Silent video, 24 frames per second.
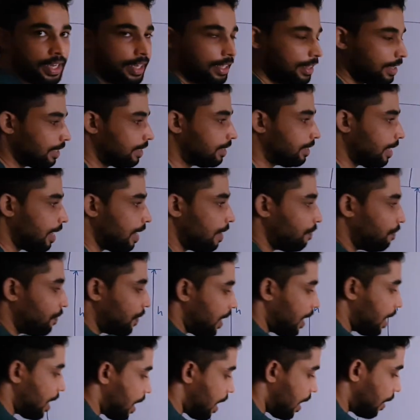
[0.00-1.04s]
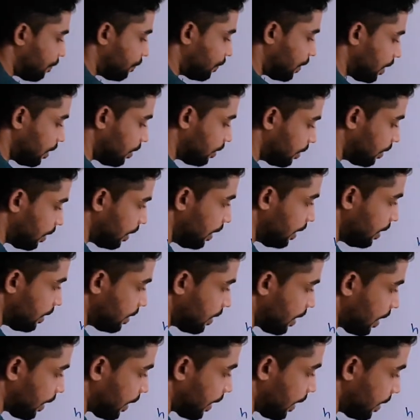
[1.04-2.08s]
In the same way, after 3
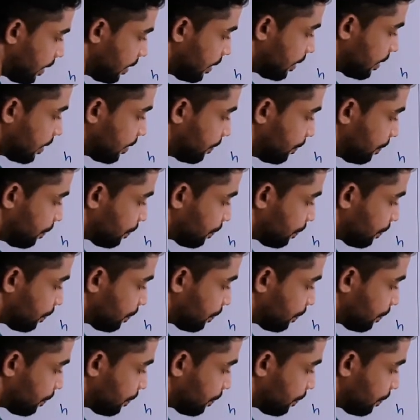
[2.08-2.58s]
seconds,